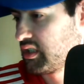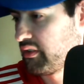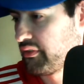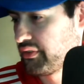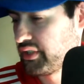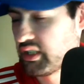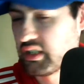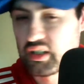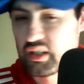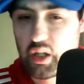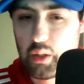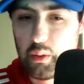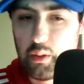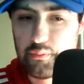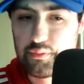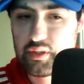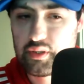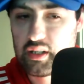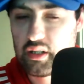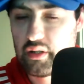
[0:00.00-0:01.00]
Obviously going to go
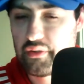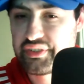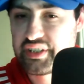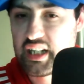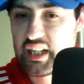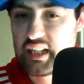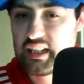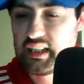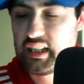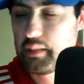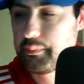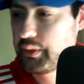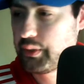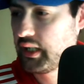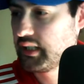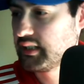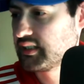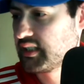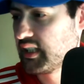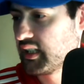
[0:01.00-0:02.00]
over obviously any
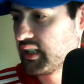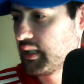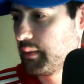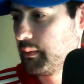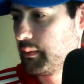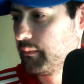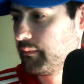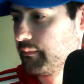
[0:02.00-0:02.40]
updates that are coming.